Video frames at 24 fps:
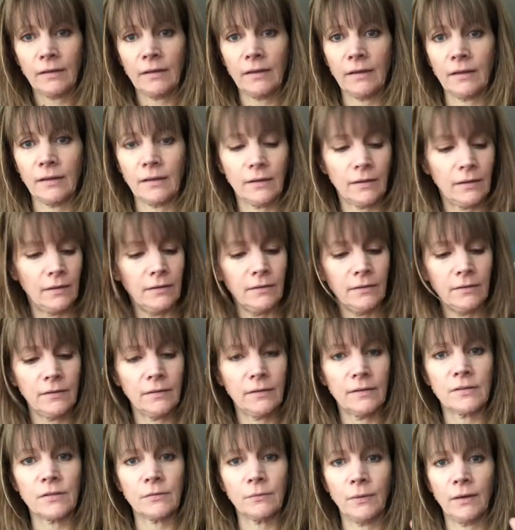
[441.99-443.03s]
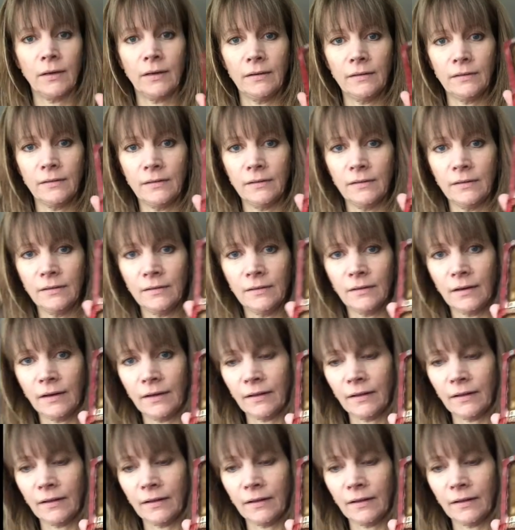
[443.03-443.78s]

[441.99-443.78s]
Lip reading: think this one,